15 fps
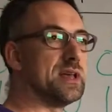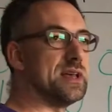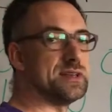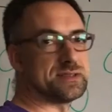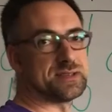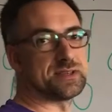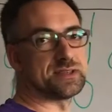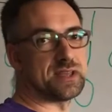
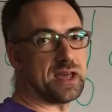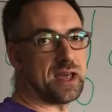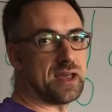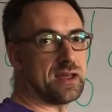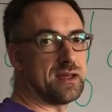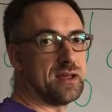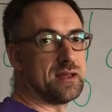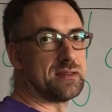is to
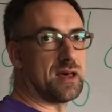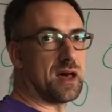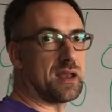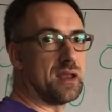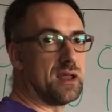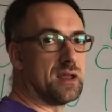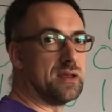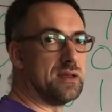say
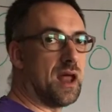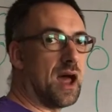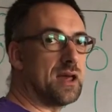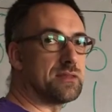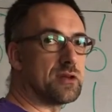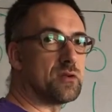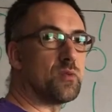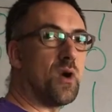that
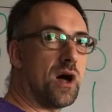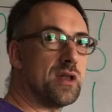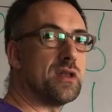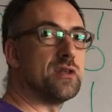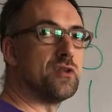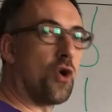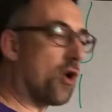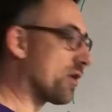neither
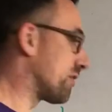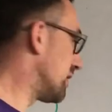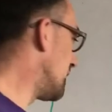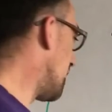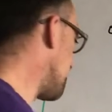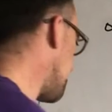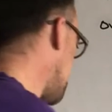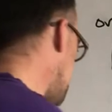one nor
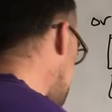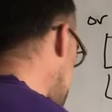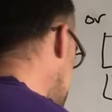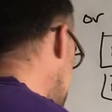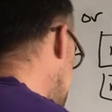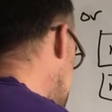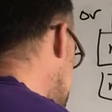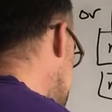the other
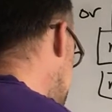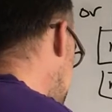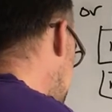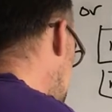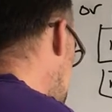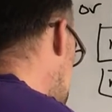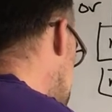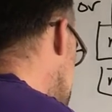is
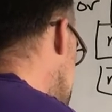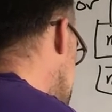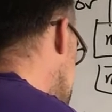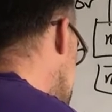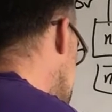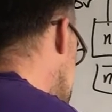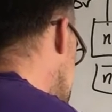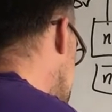
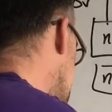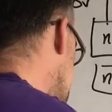false.